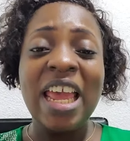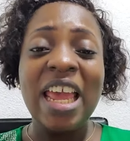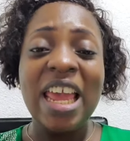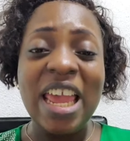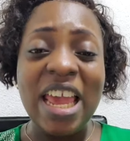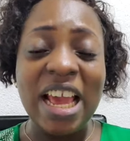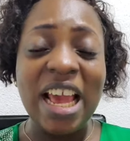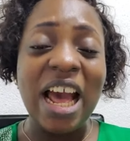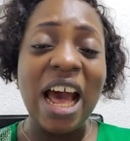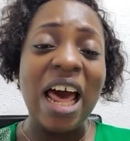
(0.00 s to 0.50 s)

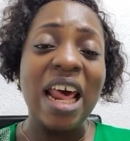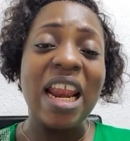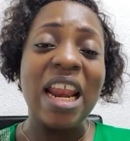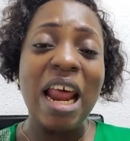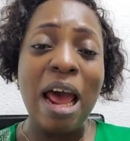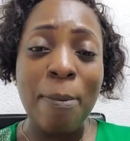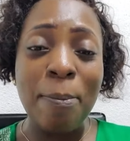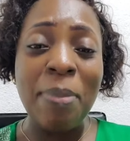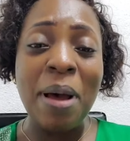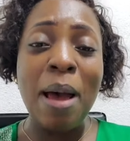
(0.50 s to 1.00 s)

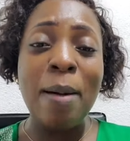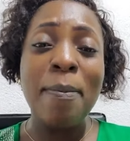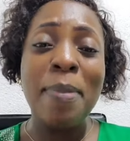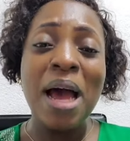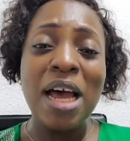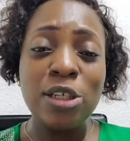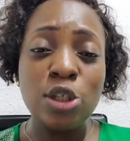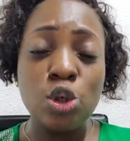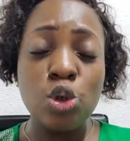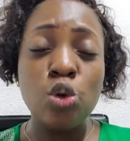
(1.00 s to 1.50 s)

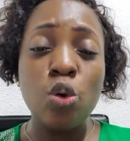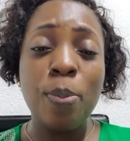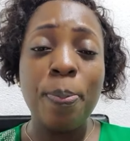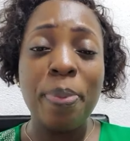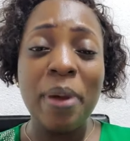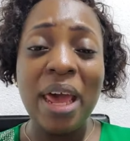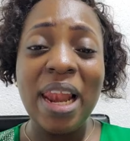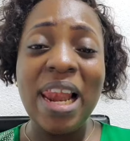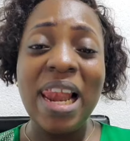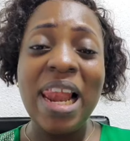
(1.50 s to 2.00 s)
ikarababa
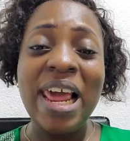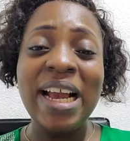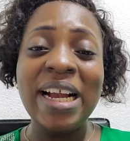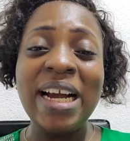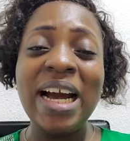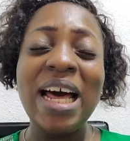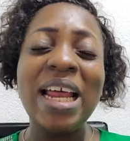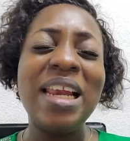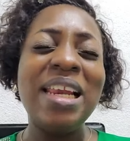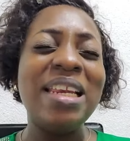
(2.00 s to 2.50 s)

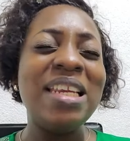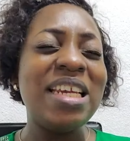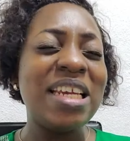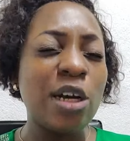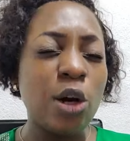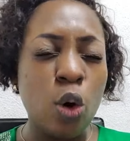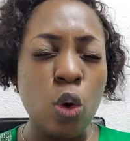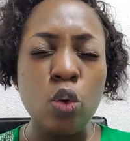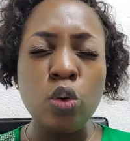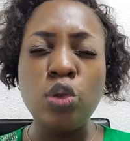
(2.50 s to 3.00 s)
supeleka
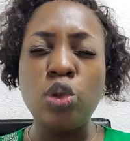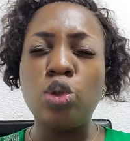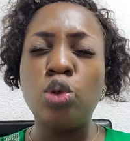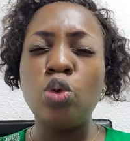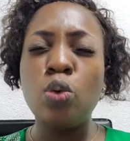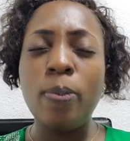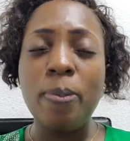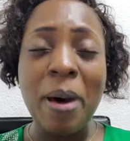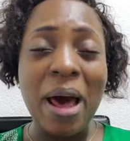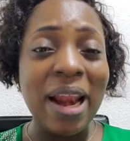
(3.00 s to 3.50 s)
liku
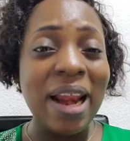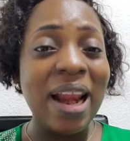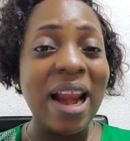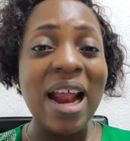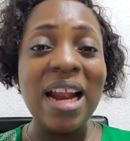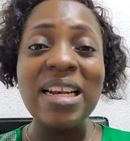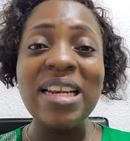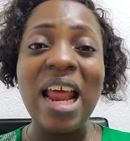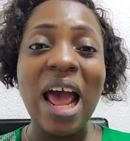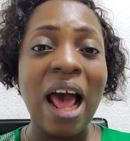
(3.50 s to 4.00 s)

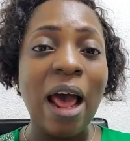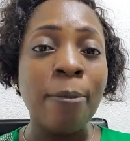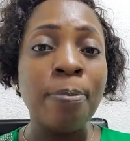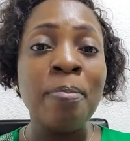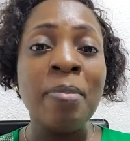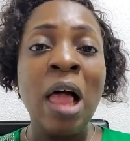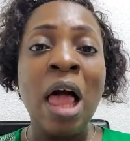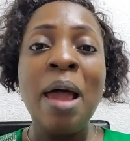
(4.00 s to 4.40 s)
subaranda